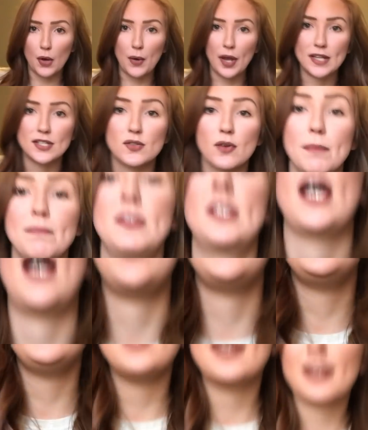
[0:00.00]
Okay, so I'm
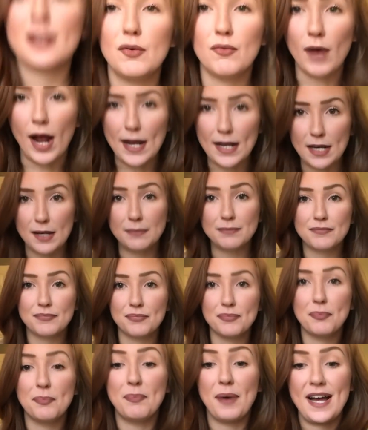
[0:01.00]
done getting ready,
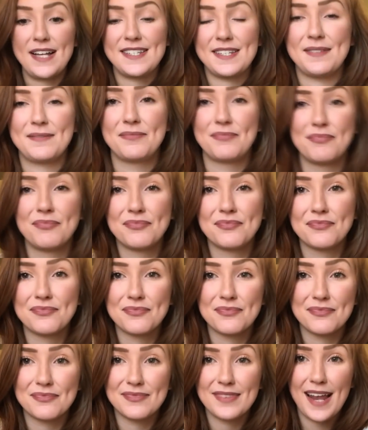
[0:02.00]
but
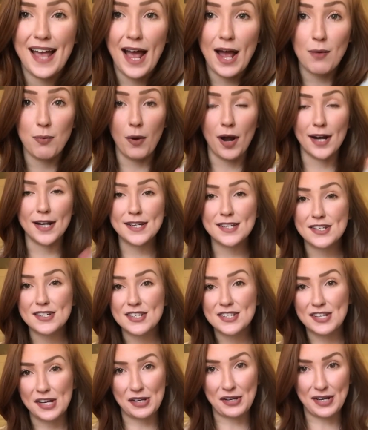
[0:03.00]
I wanted
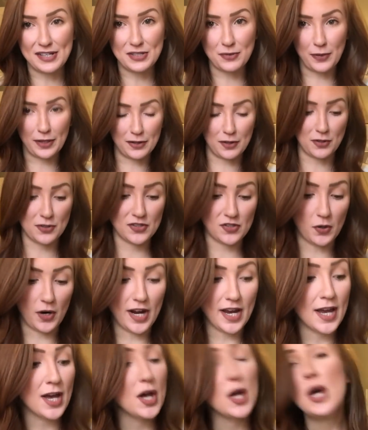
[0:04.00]
to tell you guys a quick little
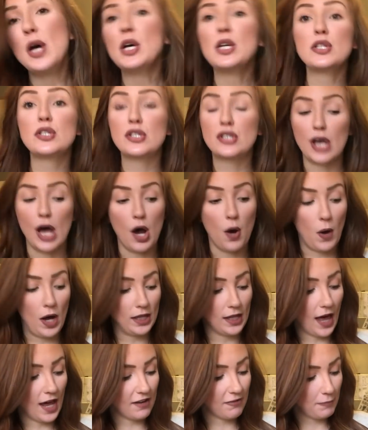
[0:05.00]
story. So,
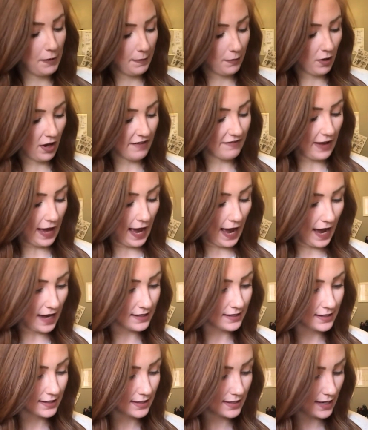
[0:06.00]
a lot of people have
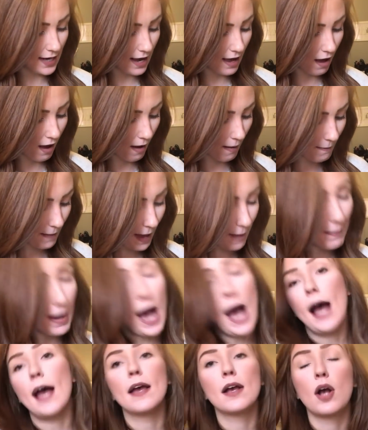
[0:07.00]
asked, um, am
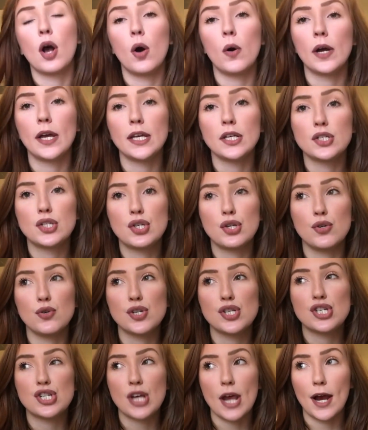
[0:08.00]
I going to
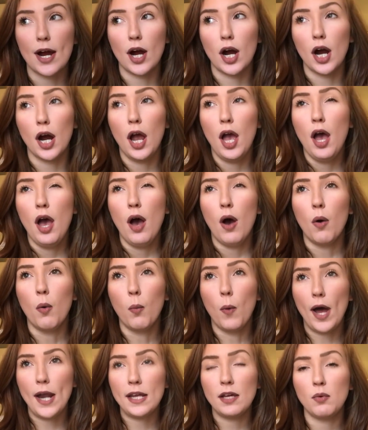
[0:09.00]
share
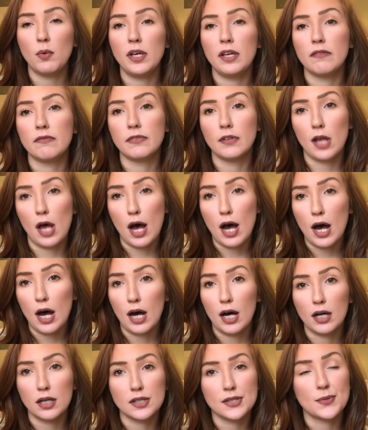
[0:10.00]
wedding week
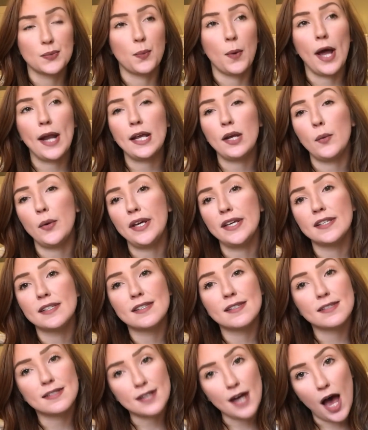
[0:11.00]
vlogs, wedding week
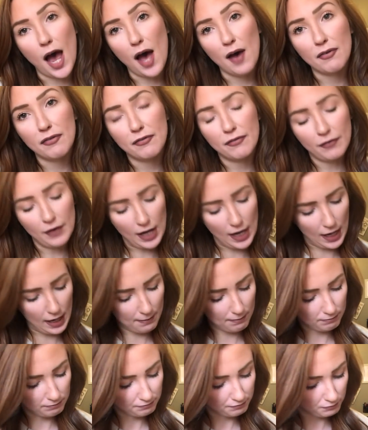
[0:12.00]
stuff,
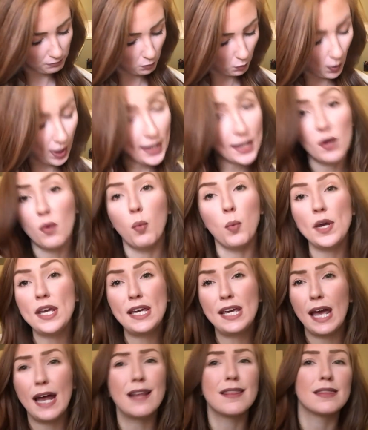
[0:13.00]
um, wedding
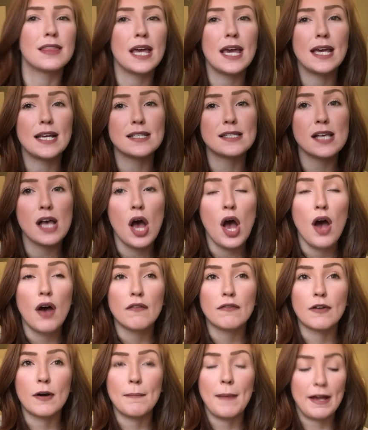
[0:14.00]
weekend things
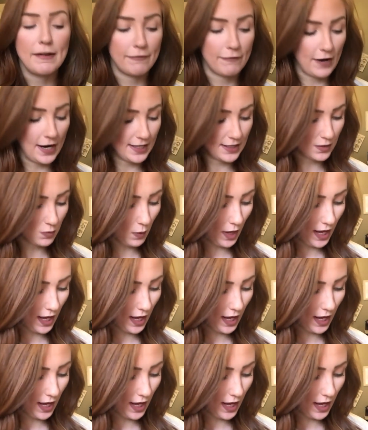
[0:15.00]
from my friend's